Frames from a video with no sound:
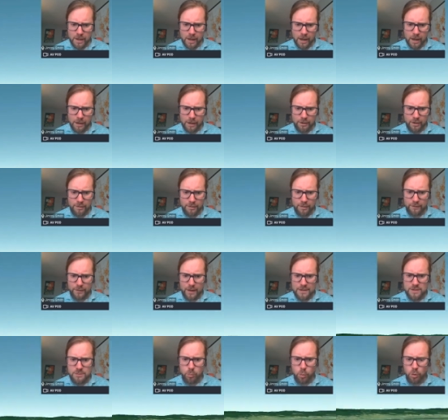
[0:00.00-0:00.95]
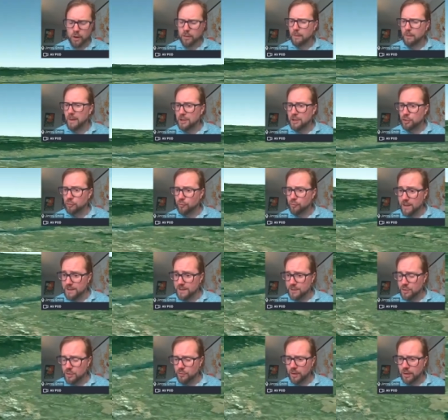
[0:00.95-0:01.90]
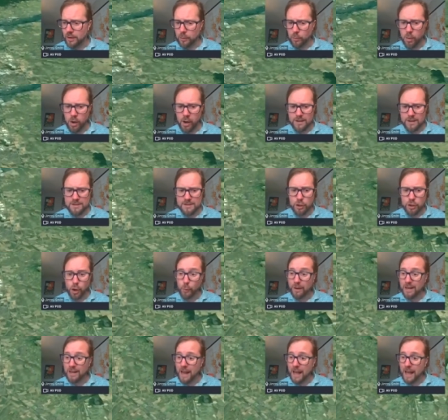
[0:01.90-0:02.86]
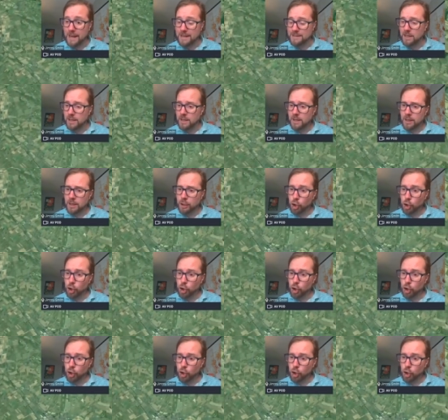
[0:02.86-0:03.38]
and I think that's one of the major reasons really why it's nowhere near as